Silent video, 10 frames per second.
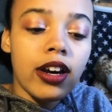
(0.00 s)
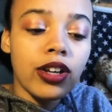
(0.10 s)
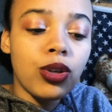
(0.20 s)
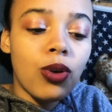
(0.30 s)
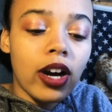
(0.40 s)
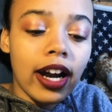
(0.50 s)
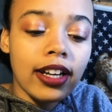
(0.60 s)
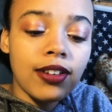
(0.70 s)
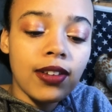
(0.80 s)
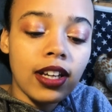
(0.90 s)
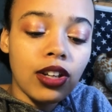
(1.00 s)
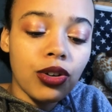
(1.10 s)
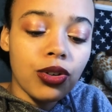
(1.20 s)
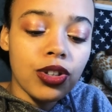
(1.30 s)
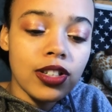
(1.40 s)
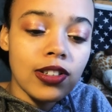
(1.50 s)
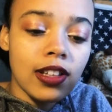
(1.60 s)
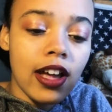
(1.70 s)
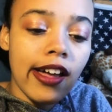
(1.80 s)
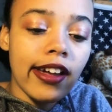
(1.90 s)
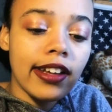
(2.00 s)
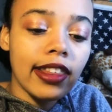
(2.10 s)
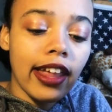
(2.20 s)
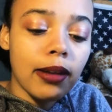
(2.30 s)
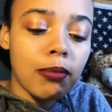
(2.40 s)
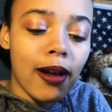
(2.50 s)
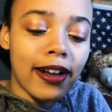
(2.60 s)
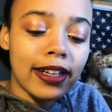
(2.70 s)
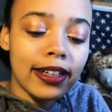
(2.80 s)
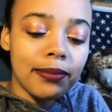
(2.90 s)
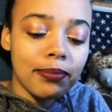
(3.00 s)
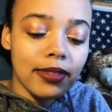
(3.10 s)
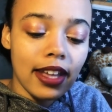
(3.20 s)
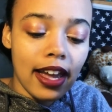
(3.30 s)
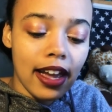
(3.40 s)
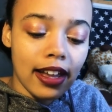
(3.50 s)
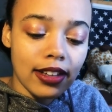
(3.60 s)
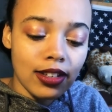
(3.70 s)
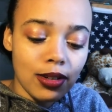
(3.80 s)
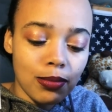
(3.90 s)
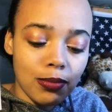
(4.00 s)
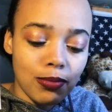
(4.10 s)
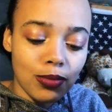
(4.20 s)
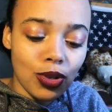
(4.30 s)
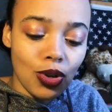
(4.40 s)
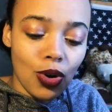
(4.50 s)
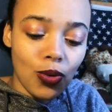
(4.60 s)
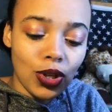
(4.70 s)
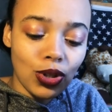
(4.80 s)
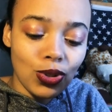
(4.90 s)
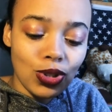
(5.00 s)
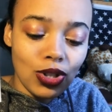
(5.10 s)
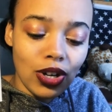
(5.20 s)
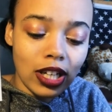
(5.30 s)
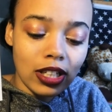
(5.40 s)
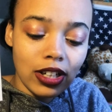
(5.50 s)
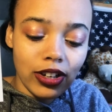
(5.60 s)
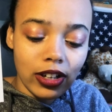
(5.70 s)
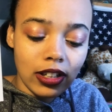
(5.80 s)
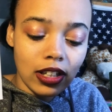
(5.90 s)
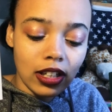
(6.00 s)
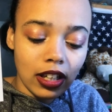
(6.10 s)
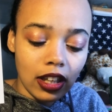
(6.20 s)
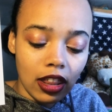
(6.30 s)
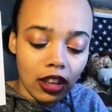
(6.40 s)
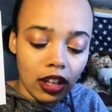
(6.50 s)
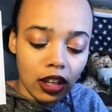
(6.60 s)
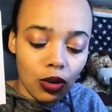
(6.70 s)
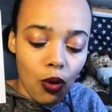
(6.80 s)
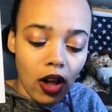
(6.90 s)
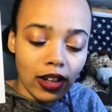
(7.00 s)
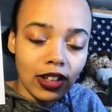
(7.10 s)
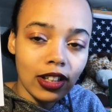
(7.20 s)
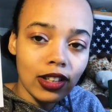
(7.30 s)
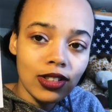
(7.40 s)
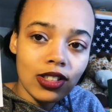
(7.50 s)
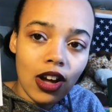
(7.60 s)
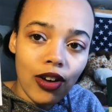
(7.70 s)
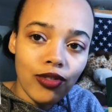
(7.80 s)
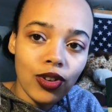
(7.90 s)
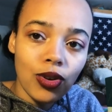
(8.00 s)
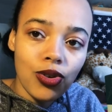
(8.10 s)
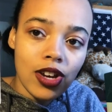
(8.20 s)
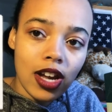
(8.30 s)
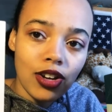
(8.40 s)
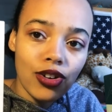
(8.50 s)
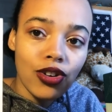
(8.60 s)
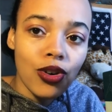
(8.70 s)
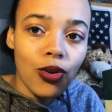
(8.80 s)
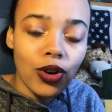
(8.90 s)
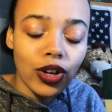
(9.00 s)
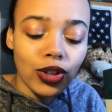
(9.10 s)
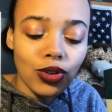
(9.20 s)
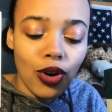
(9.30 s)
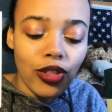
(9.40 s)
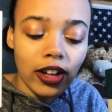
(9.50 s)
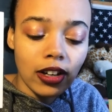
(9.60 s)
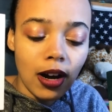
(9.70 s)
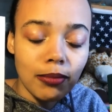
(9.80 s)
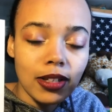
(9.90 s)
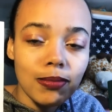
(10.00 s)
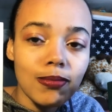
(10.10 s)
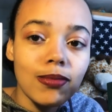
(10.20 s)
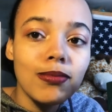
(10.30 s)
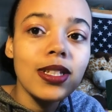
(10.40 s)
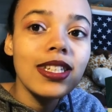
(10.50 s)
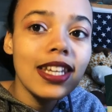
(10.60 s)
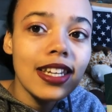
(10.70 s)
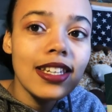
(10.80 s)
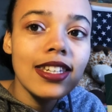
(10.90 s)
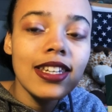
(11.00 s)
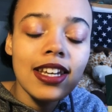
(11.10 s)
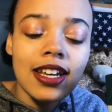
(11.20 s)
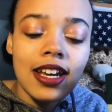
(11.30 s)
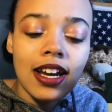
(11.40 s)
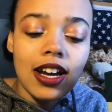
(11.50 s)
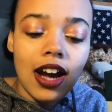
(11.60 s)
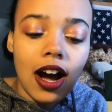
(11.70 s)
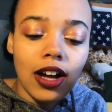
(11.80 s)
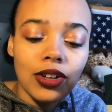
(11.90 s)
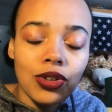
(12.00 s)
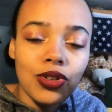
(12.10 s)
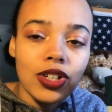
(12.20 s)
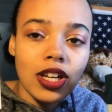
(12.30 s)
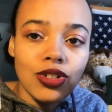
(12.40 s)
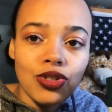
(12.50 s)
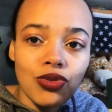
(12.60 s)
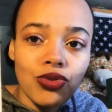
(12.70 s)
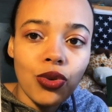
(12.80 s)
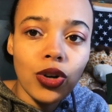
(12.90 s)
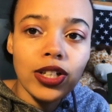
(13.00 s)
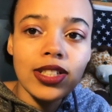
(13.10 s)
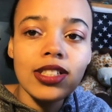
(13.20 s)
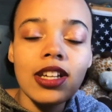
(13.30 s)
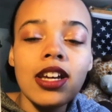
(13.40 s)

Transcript: you are activating your crystalline light body, and, you know, when you start inheriting the qualities of the creator, or, you know, that omnipotent God creation force,